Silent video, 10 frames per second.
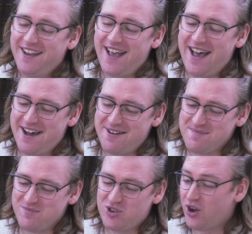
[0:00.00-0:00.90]

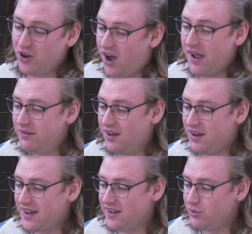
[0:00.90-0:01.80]

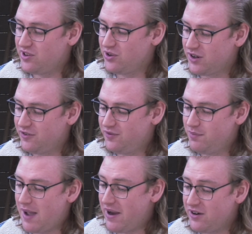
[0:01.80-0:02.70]
It was sort of,
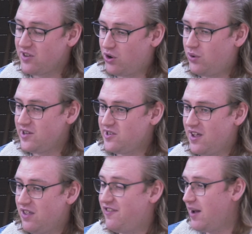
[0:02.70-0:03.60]
my parents always
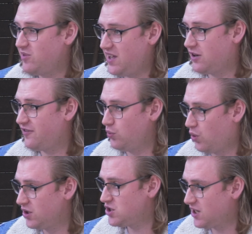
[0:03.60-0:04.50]
said, the farm's here if you
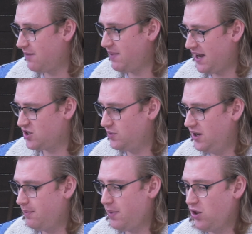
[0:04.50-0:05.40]
want to come back to
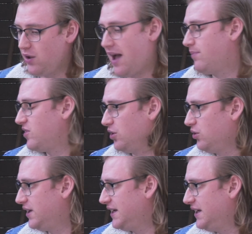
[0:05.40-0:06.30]
it, but you
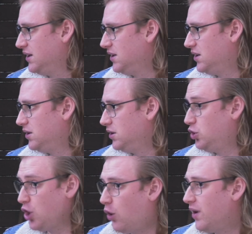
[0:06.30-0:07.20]
absolutely
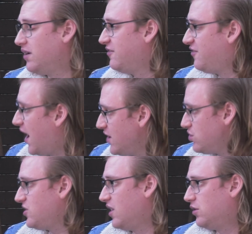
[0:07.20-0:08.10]
go and find
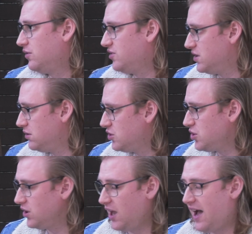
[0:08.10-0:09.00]
yourselves and do
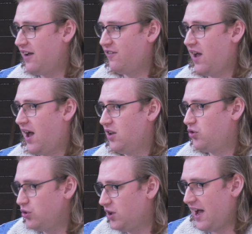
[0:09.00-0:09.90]
your life
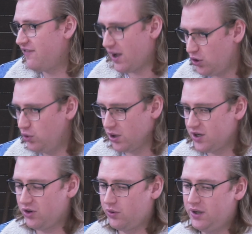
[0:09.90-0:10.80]
how you want
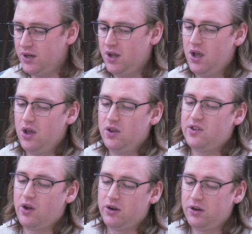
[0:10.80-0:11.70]
to do it.
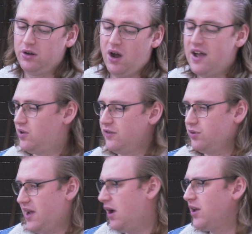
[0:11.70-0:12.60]
So I sort of
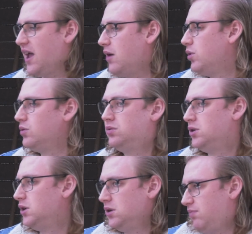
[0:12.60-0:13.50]
was like, okay, well,
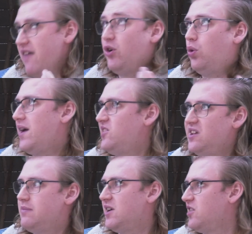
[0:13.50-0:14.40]
I've always
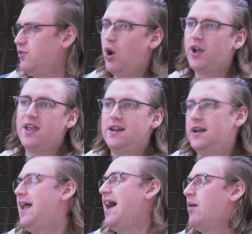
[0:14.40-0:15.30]
seen myself working in a
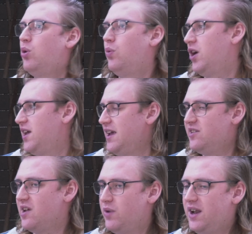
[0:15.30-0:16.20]
lab or working
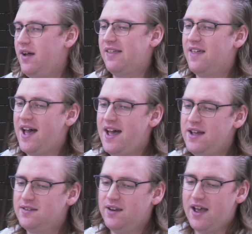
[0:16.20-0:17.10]
somewhere like
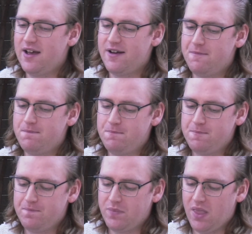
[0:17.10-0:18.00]
that.
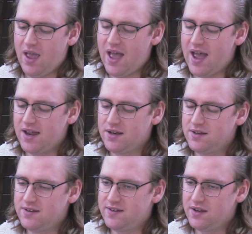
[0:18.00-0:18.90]

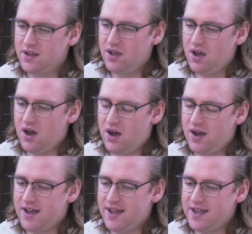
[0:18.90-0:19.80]
And
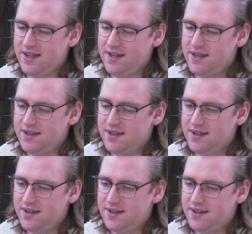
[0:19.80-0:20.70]
I
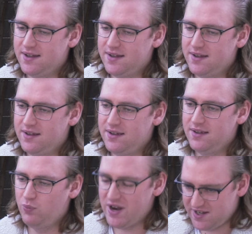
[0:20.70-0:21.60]

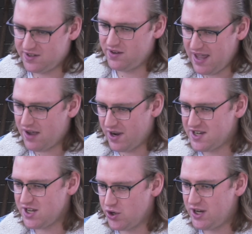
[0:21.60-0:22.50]
went
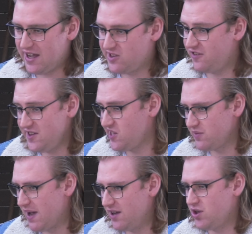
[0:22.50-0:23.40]
to uni as a physics
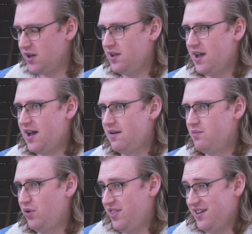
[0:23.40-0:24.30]
major
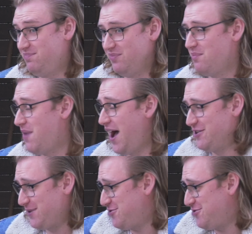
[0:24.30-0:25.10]
with a minor in